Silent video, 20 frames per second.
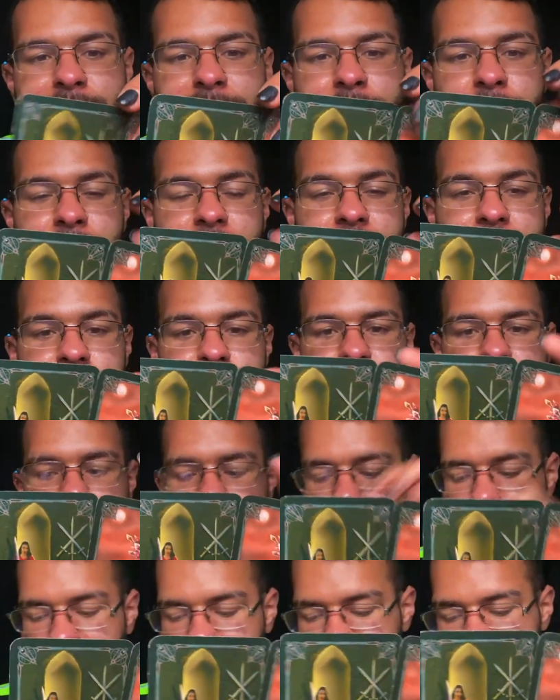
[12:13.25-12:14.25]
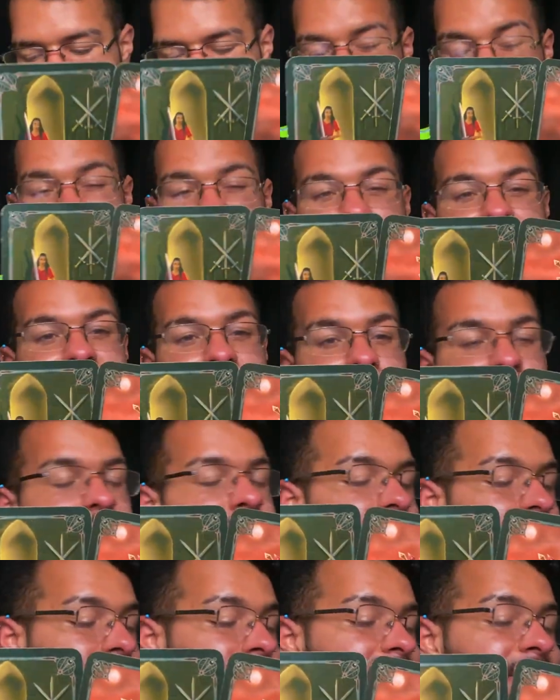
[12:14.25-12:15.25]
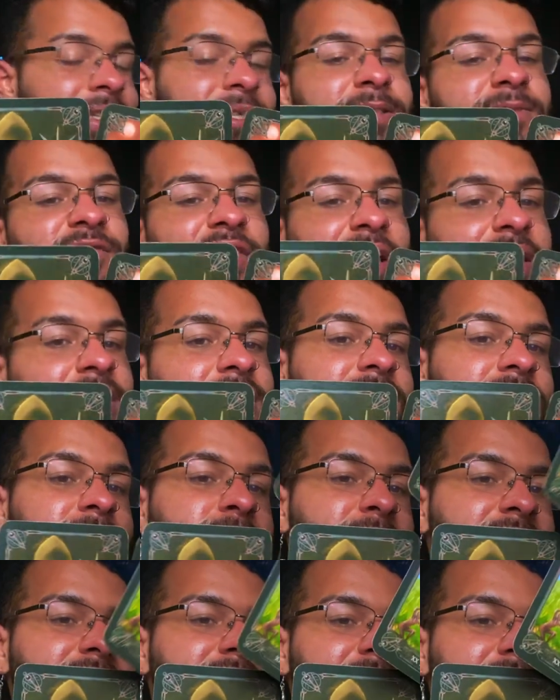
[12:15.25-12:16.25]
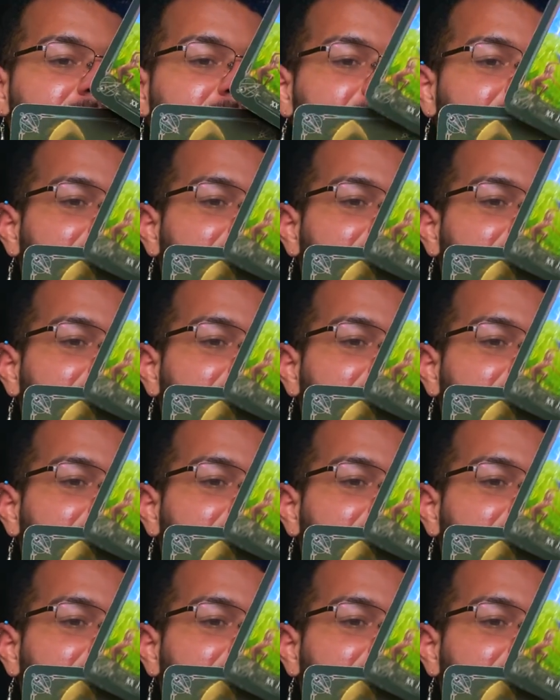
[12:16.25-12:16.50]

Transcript: But once you address it, and the way you address it is finally just by taking